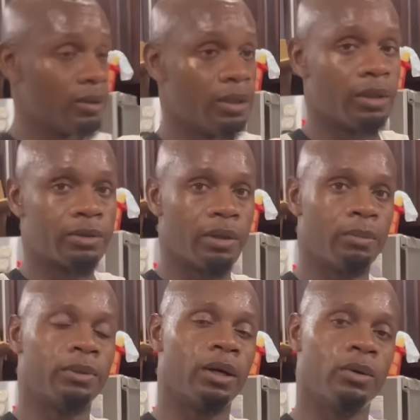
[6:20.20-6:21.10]
over there so I can
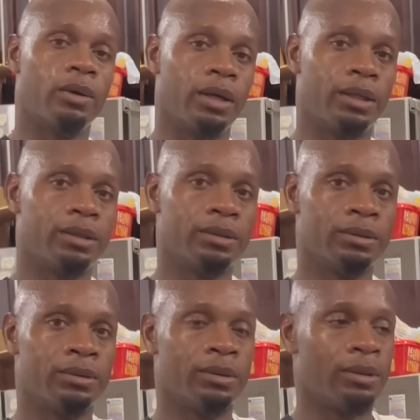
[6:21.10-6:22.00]
put a hook on it.
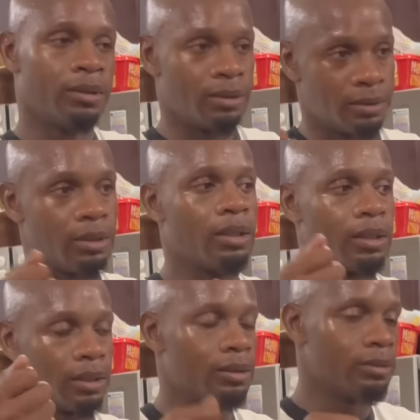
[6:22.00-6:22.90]
Mm -hmm. So I
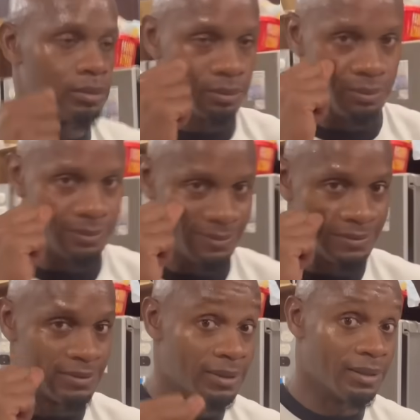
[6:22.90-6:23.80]
can,
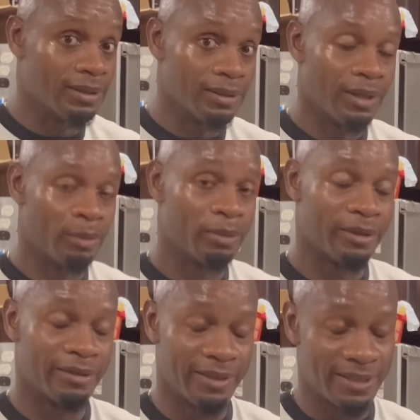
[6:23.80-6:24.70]
can put
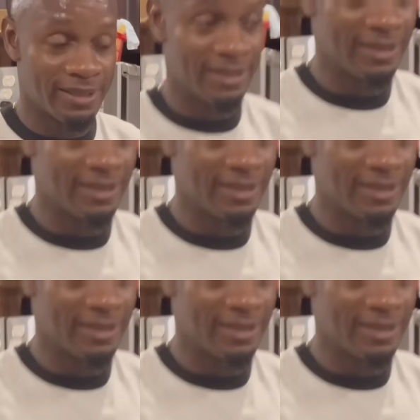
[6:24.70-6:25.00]
the rest.